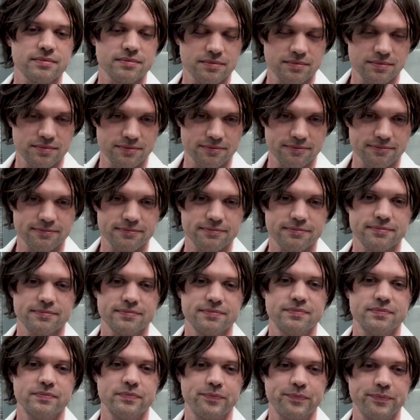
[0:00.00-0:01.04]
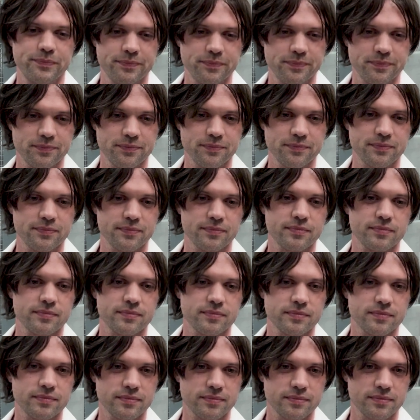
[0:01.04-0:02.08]

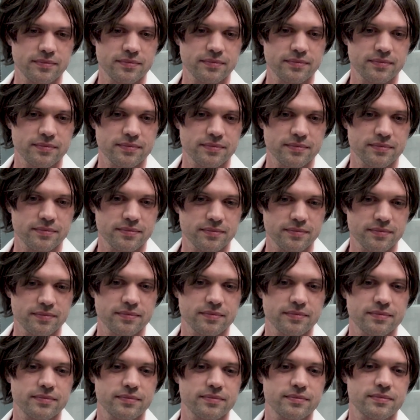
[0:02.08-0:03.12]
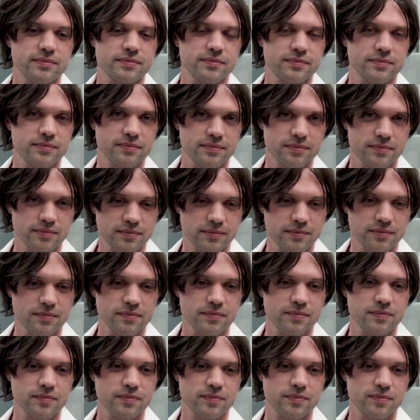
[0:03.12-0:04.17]

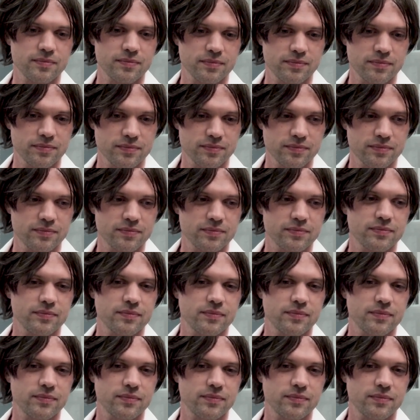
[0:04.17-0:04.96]
The person shown says nothing.